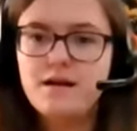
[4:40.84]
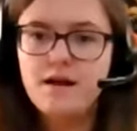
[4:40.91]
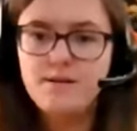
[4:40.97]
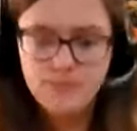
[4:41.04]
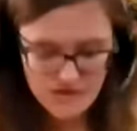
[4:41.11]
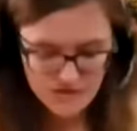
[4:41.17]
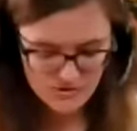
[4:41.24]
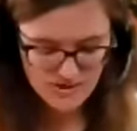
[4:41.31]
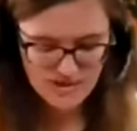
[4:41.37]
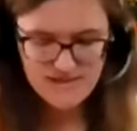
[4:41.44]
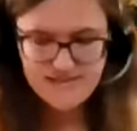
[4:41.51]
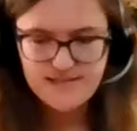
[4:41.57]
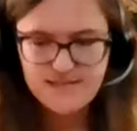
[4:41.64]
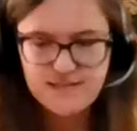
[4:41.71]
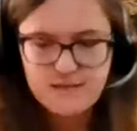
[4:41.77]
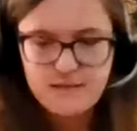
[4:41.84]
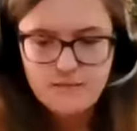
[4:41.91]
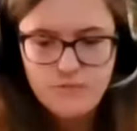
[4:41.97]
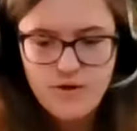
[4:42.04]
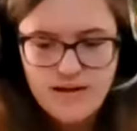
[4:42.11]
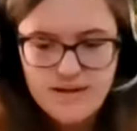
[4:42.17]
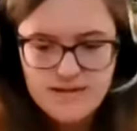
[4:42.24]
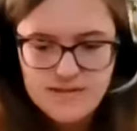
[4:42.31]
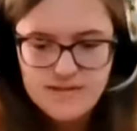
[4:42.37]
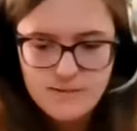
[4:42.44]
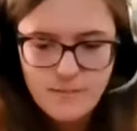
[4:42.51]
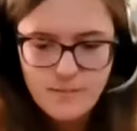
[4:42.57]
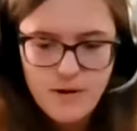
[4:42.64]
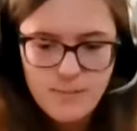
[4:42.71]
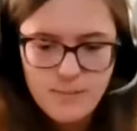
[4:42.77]
I'm going to try to stick them right into the
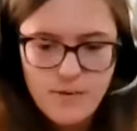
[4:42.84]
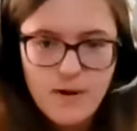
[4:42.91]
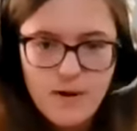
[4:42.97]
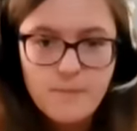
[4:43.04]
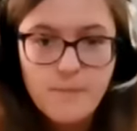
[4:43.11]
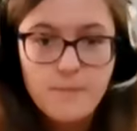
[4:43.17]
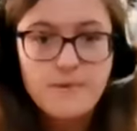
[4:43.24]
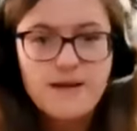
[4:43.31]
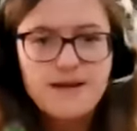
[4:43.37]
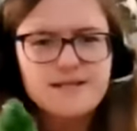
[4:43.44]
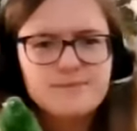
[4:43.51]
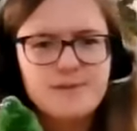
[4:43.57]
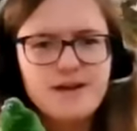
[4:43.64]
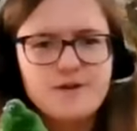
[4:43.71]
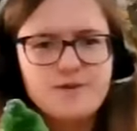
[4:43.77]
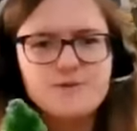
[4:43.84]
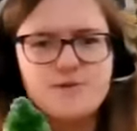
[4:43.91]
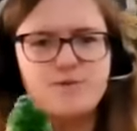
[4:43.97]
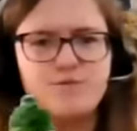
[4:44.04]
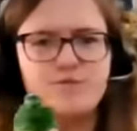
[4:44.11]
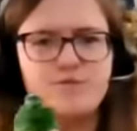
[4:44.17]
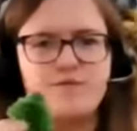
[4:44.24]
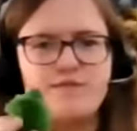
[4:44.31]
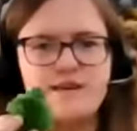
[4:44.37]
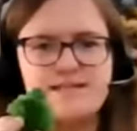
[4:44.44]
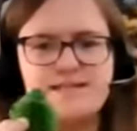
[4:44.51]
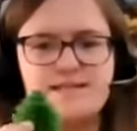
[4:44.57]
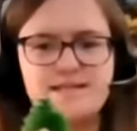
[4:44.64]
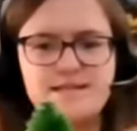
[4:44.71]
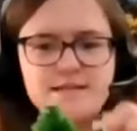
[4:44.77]
pom-pom, but because mine are so
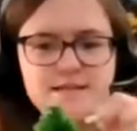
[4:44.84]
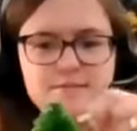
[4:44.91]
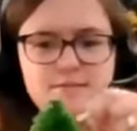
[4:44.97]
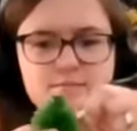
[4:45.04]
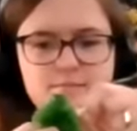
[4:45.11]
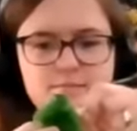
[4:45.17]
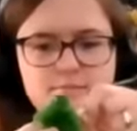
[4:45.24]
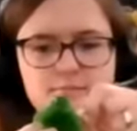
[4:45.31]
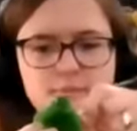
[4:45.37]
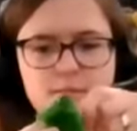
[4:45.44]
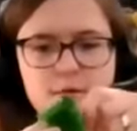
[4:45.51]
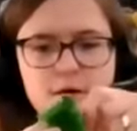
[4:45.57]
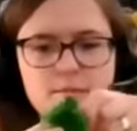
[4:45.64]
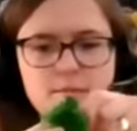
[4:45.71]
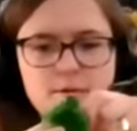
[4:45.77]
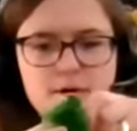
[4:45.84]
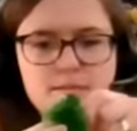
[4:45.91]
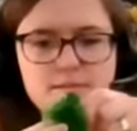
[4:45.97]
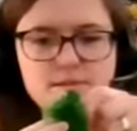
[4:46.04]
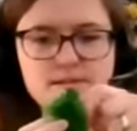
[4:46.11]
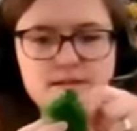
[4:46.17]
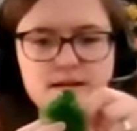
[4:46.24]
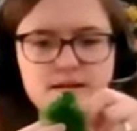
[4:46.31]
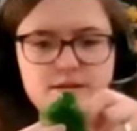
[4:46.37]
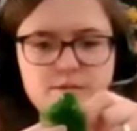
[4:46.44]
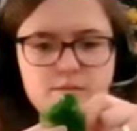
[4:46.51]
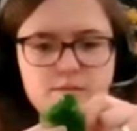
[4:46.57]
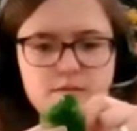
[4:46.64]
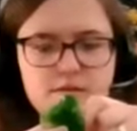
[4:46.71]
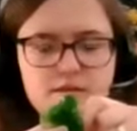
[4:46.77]
fuzzy, my pom-poms, I
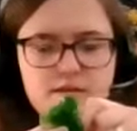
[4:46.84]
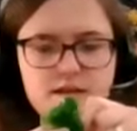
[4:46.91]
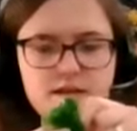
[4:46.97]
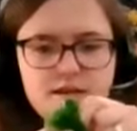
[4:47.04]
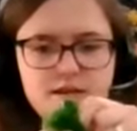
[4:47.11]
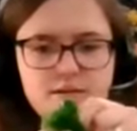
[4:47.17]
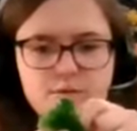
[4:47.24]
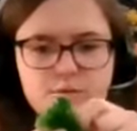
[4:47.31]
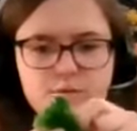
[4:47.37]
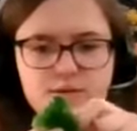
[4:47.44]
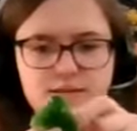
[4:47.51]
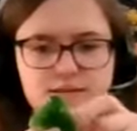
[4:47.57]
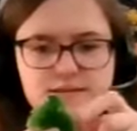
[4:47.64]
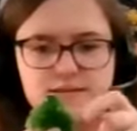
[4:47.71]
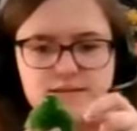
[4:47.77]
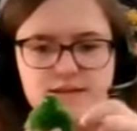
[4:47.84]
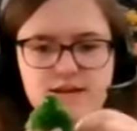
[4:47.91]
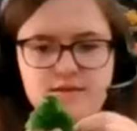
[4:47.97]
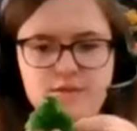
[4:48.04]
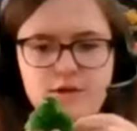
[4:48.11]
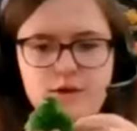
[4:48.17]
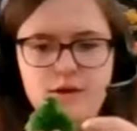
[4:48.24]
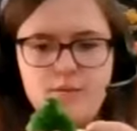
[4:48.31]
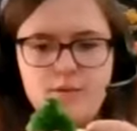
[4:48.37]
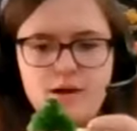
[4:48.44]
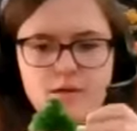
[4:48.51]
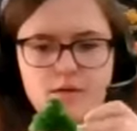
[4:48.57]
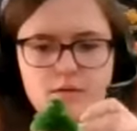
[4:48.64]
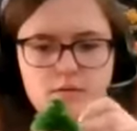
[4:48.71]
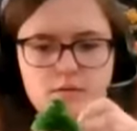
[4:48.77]
don't think it'll really stay very
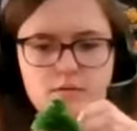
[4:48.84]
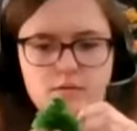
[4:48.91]
well.